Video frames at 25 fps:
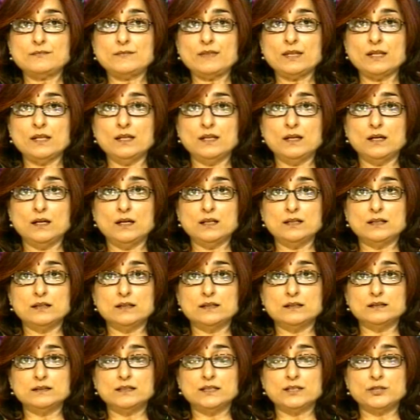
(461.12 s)

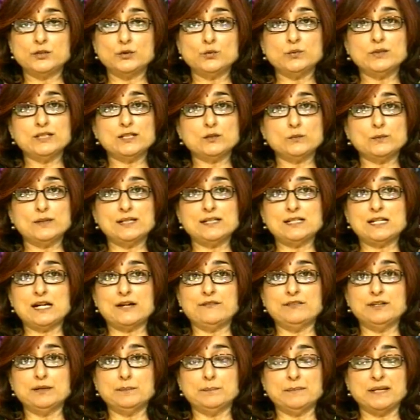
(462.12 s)
The unit will
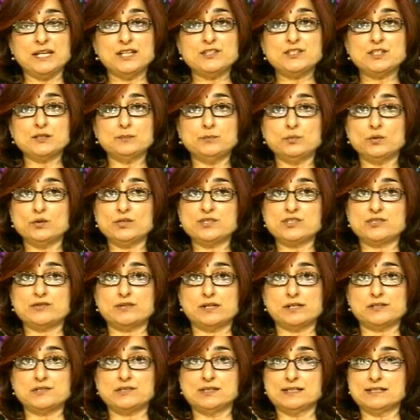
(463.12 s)
cover major
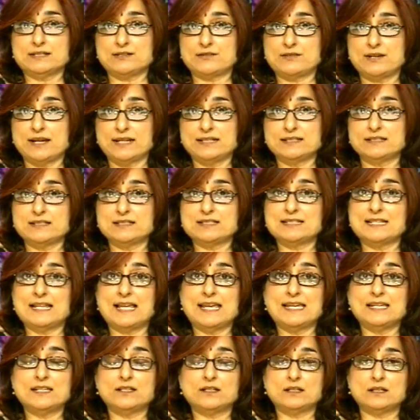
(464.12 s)
post-structuralist writers
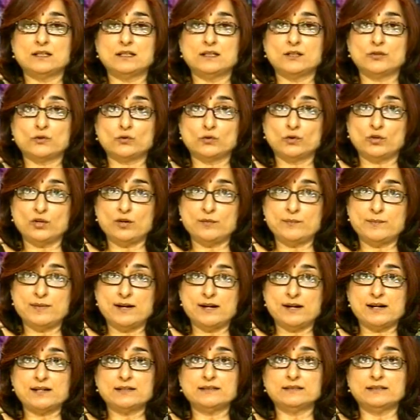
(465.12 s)
like Roland
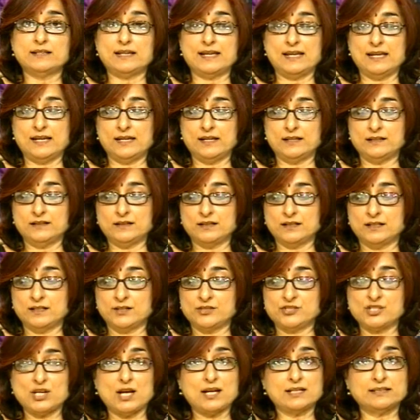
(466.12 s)
Barthes
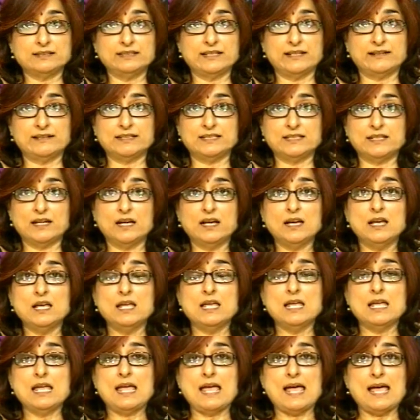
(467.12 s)
and Jacques Derrida,
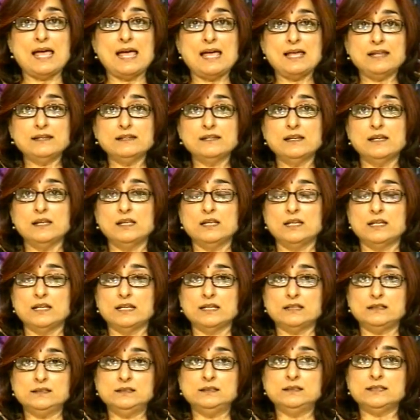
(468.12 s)
and
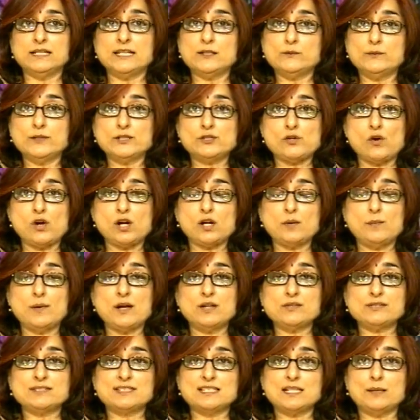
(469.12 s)
it will talk
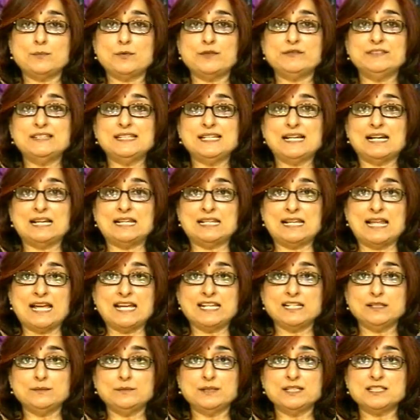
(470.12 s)
about some of the
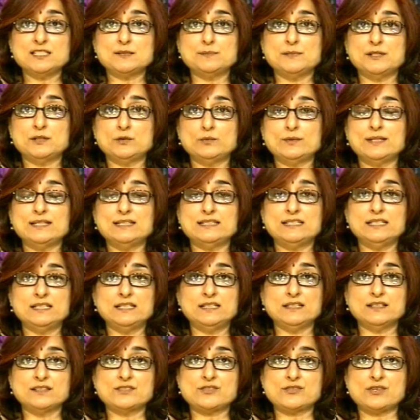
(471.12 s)
alignments between
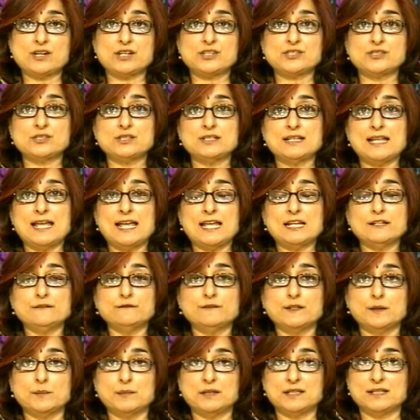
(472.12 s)
deconstruction
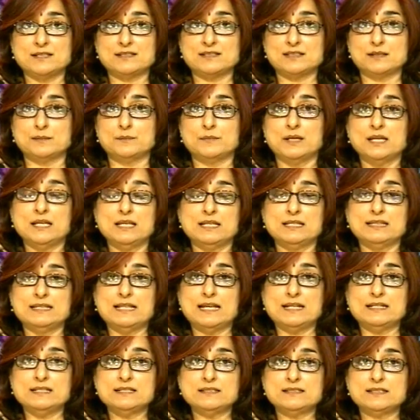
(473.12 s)
and feminism.
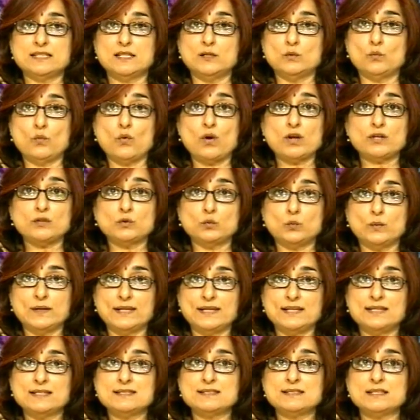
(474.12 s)
That is, in what
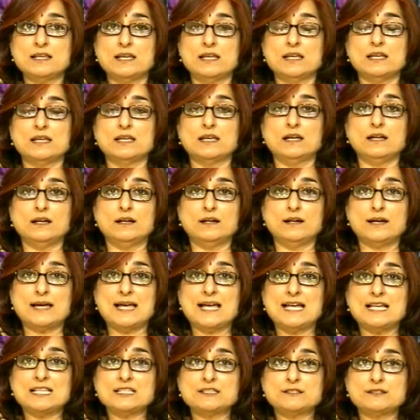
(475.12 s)
ways
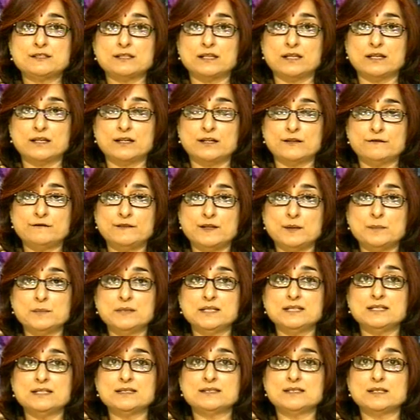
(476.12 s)
has
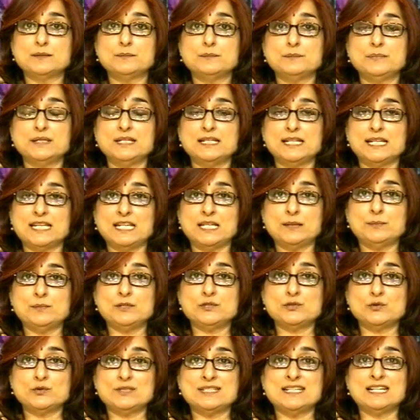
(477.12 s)
feminism been
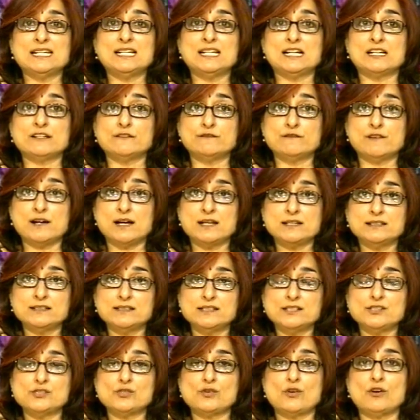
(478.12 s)
able to take
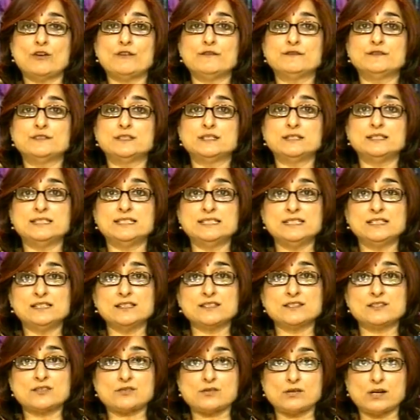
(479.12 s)
advantage of the
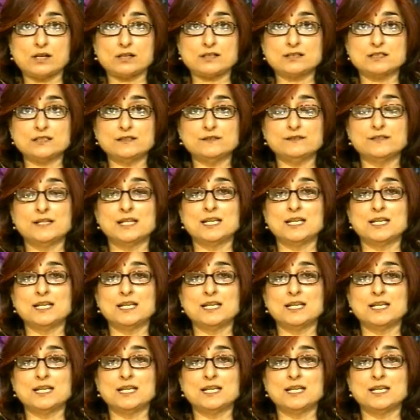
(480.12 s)
deconstructive